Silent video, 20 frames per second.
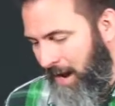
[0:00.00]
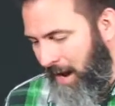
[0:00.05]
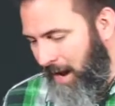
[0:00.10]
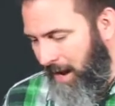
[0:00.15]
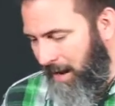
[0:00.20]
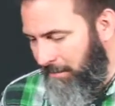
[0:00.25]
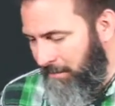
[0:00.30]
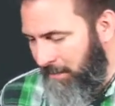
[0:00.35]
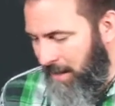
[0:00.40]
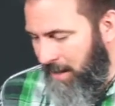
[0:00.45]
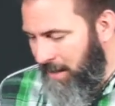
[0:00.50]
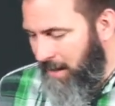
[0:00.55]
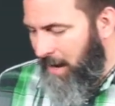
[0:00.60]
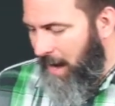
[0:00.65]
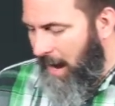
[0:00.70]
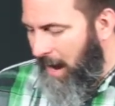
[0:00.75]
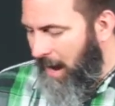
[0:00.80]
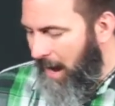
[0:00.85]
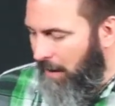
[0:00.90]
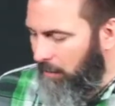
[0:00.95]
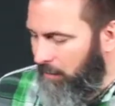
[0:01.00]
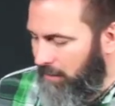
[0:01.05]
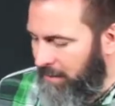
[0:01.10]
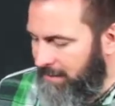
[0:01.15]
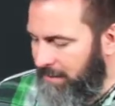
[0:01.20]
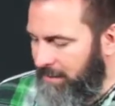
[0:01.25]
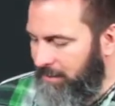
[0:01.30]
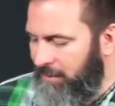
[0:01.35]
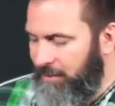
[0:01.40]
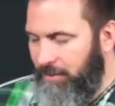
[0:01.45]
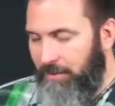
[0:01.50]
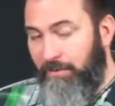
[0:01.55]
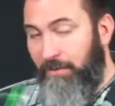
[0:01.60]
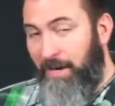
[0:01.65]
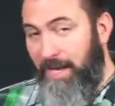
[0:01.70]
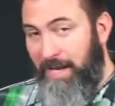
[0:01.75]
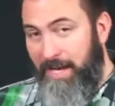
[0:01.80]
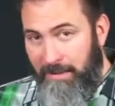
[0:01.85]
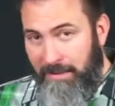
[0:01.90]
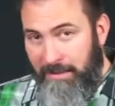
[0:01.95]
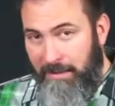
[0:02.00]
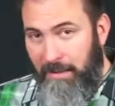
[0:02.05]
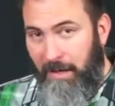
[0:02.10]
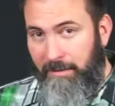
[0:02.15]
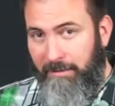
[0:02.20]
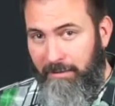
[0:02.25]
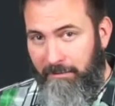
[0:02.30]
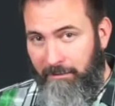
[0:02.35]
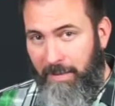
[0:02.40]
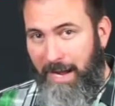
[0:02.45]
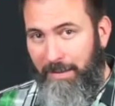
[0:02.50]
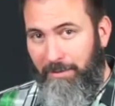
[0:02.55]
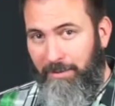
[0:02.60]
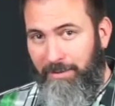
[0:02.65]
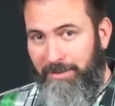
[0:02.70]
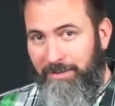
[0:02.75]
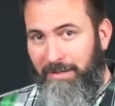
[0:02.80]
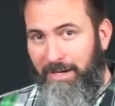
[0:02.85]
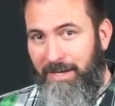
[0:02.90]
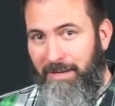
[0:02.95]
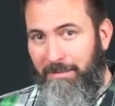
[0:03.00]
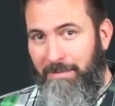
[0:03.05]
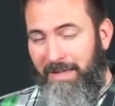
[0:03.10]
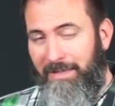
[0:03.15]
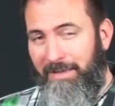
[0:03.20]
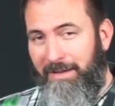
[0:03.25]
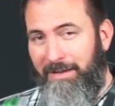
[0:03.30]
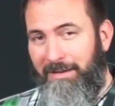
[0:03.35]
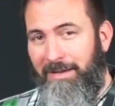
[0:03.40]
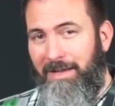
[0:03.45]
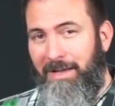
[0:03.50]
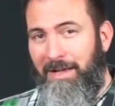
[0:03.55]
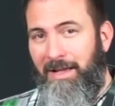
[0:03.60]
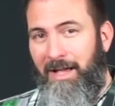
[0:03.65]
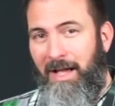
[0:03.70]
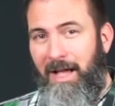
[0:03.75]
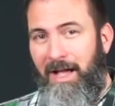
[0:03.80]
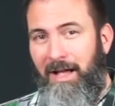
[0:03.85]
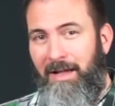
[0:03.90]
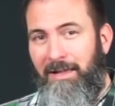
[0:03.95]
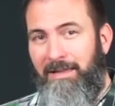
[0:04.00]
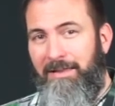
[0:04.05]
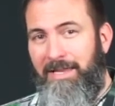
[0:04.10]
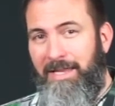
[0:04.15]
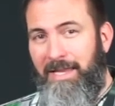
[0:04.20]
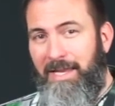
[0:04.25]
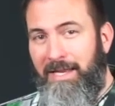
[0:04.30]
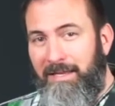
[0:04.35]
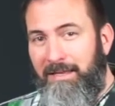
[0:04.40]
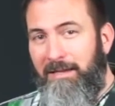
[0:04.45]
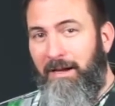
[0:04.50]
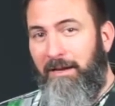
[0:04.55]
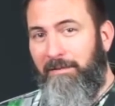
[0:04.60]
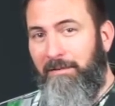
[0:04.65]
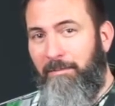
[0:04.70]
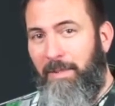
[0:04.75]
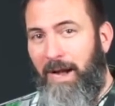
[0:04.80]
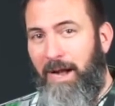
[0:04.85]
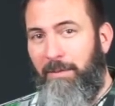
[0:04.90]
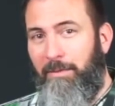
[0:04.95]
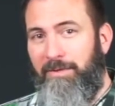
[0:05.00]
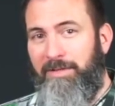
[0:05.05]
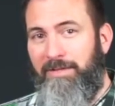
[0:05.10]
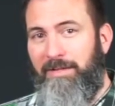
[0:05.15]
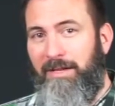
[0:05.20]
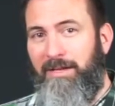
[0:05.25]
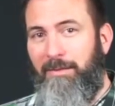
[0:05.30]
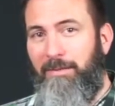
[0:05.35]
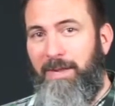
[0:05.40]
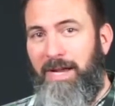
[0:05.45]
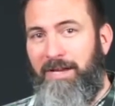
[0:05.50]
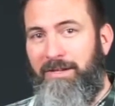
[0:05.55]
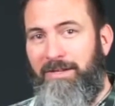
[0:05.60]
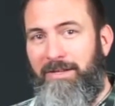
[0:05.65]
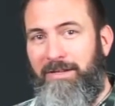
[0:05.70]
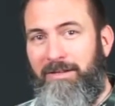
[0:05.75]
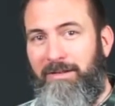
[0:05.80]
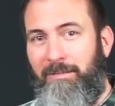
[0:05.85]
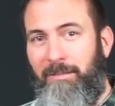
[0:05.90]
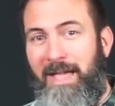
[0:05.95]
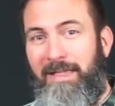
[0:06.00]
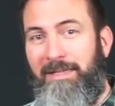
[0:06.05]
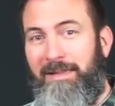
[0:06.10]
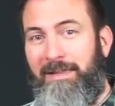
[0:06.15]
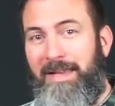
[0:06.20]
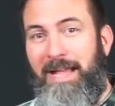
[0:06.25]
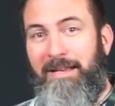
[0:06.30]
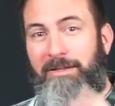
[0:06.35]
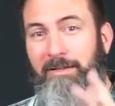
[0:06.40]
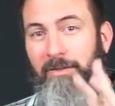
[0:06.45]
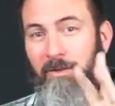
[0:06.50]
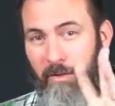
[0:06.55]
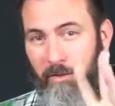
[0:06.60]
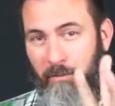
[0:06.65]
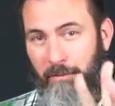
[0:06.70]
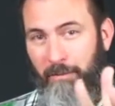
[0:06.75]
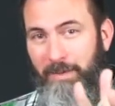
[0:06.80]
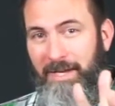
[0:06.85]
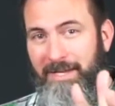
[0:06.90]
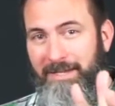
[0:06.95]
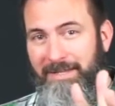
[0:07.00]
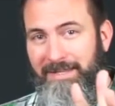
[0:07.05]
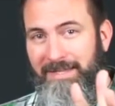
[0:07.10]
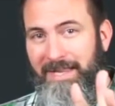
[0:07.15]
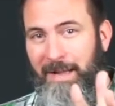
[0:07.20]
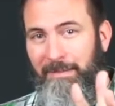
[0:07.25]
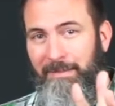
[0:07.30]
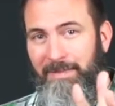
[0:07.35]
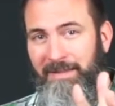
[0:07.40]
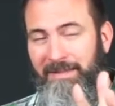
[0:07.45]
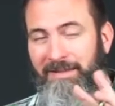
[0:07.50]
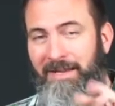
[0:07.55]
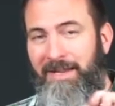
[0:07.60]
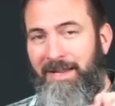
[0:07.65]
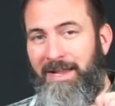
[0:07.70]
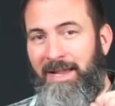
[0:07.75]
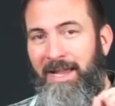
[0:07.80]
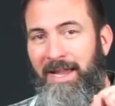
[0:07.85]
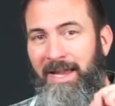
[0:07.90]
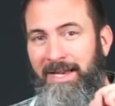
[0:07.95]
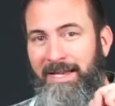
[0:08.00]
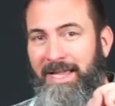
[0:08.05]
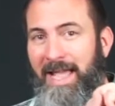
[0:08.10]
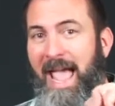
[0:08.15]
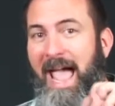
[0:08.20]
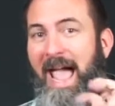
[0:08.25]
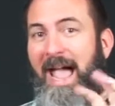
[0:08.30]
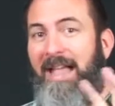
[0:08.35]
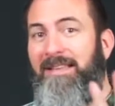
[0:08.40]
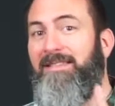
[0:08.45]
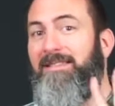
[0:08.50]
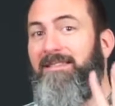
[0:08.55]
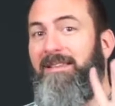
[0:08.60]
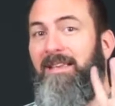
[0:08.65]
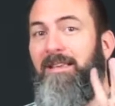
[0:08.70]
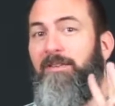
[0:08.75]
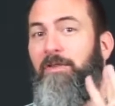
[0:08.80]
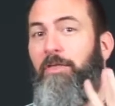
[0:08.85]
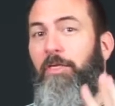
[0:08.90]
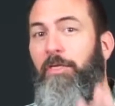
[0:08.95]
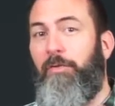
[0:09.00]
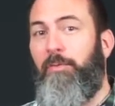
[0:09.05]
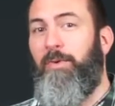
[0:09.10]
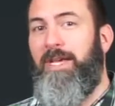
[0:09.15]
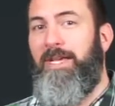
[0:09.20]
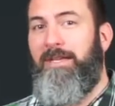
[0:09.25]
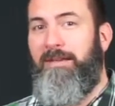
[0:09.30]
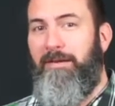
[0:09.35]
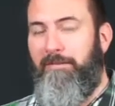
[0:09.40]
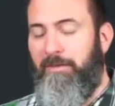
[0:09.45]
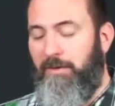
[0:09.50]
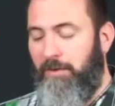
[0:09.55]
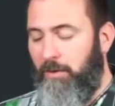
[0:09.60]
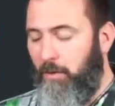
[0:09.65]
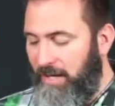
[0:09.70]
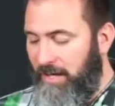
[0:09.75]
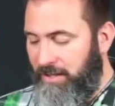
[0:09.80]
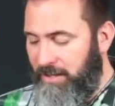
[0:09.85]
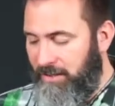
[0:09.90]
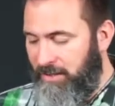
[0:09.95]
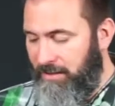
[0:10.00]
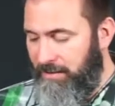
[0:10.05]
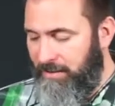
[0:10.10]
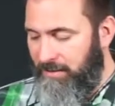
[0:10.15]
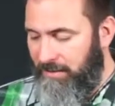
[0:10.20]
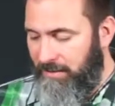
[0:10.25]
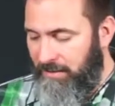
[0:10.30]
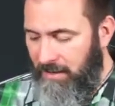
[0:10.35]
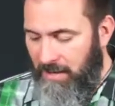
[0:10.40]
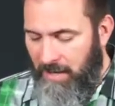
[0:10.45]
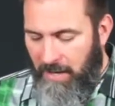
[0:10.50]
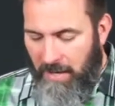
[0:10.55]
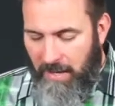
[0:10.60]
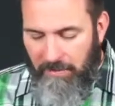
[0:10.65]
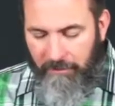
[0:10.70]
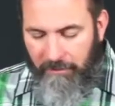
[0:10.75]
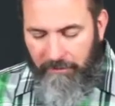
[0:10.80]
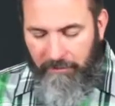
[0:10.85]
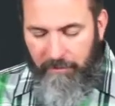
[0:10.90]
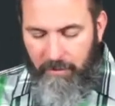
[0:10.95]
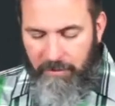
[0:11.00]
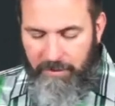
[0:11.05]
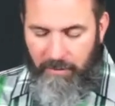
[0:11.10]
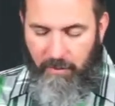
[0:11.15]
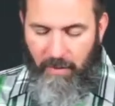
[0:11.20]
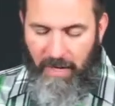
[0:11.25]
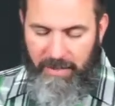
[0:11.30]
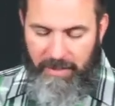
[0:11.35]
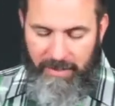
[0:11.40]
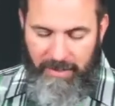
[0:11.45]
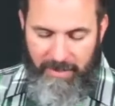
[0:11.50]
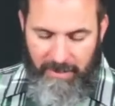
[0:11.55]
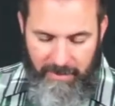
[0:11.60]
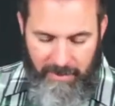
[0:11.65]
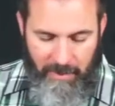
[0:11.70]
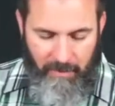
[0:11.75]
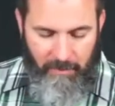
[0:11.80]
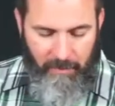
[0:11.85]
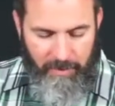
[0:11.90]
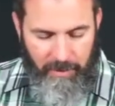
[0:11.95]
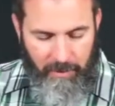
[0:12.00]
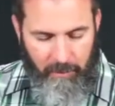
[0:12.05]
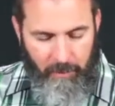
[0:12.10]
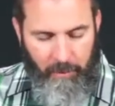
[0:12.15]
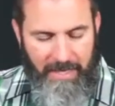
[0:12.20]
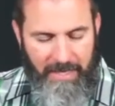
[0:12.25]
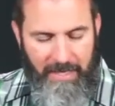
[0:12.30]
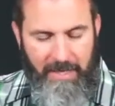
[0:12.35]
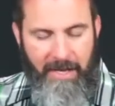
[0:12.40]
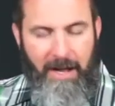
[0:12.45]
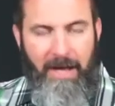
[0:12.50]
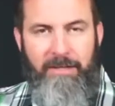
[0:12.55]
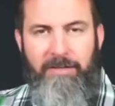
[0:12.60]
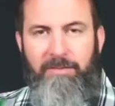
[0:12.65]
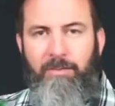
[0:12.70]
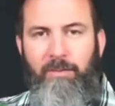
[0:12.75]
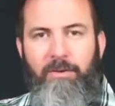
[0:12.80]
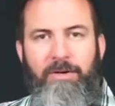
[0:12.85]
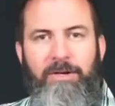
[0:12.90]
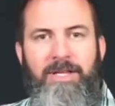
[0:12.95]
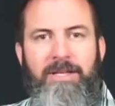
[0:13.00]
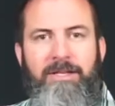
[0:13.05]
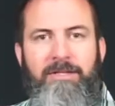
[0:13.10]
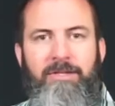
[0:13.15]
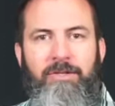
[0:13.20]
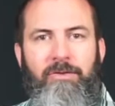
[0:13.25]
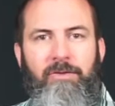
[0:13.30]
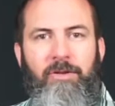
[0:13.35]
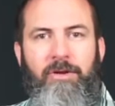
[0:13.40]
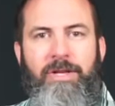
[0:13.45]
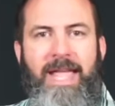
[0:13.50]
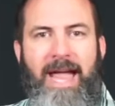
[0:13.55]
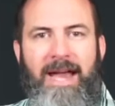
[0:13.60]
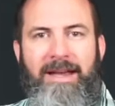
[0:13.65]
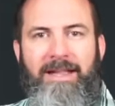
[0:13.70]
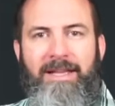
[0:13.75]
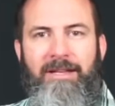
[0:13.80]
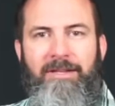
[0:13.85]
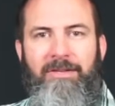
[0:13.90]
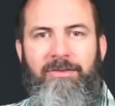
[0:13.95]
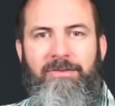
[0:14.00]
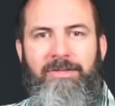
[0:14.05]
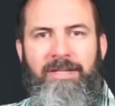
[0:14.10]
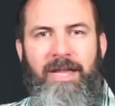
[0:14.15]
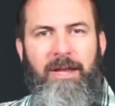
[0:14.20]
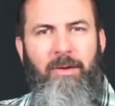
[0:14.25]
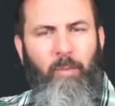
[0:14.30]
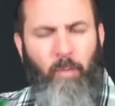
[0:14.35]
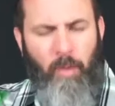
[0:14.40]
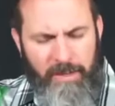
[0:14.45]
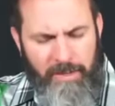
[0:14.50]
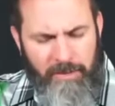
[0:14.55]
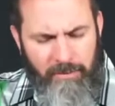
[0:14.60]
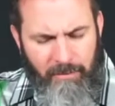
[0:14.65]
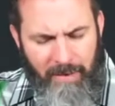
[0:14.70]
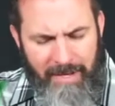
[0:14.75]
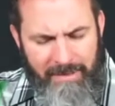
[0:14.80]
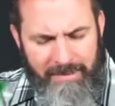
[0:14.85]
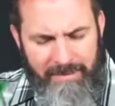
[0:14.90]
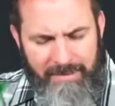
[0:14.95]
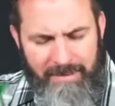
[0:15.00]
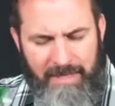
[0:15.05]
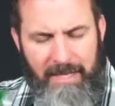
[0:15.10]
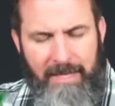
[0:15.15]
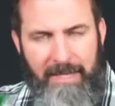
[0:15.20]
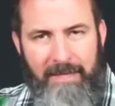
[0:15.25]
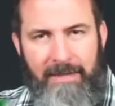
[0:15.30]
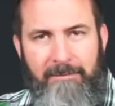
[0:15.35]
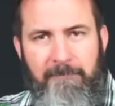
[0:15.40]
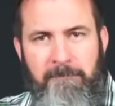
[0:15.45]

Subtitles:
I want to teach you inductive Bible study method. The inductive Bible study method has three steps, and it asks three different questions. The first question, when you're reading God's word, is you look at it and you say, what do I see?